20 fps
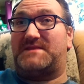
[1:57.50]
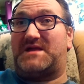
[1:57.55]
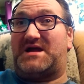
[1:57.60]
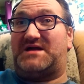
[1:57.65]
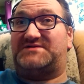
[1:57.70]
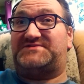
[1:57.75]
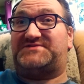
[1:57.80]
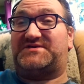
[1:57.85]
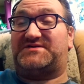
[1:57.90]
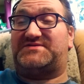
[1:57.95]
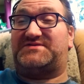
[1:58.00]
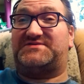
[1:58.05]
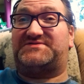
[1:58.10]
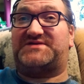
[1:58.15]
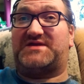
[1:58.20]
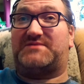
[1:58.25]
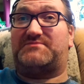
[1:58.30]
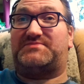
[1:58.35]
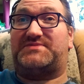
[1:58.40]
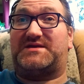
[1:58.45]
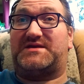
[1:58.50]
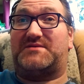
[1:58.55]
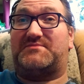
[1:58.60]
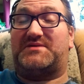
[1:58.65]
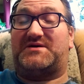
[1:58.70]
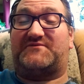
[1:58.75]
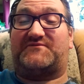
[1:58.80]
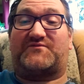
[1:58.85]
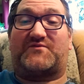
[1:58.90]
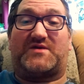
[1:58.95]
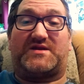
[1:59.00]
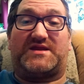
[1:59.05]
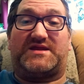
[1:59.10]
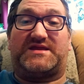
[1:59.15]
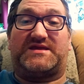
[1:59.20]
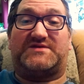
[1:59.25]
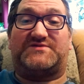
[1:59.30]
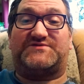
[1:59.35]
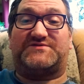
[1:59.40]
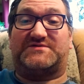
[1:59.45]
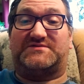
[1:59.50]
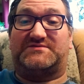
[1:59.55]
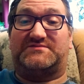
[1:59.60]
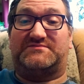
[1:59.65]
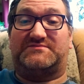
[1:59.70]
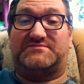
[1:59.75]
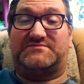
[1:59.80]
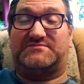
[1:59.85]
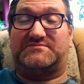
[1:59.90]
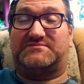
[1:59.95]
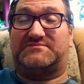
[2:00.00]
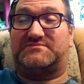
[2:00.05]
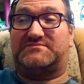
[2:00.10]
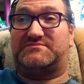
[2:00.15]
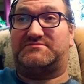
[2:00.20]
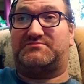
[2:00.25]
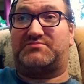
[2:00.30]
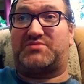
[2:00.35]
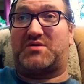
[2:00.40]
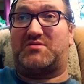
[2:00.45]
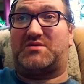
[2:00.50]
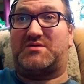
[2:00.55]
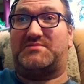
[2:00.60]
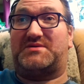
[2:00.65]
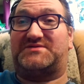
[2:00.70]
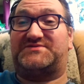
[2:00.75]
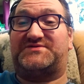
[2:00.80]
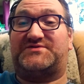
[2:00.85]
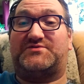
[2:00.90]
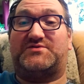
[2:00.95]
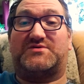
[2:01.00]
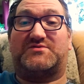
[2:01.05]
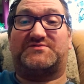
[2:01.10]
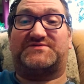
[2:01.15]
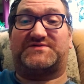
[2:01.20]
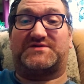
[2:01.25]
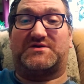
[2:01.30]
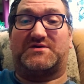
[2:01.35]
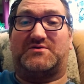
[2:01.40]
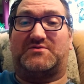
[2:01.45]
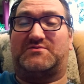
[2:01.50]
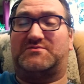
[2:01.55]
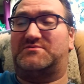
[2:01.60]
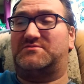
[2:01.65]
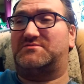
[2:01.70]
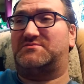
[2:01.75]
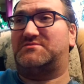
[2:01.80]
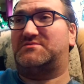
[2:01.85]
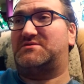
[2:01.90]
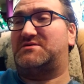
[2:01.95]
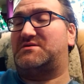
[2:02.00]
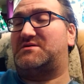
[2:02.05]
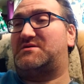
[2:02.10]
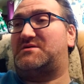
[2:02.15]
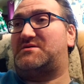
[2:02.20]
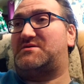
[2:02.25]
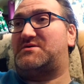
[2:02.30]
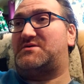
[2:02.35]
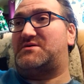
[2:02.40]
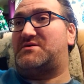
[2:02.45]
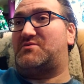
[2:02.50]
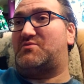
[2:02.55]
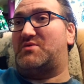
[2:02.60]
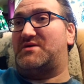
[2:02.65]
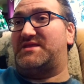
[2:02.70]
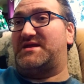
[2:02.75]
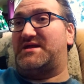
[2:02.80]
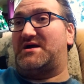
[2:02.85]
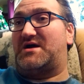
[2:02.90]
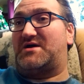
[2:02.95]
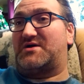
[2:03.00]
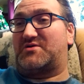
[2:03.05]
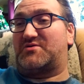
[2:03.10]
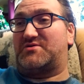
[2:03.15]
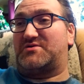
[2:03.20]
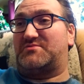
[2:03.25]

I said the same thing about Freddie Kitchen probably about 2 years ago when they hired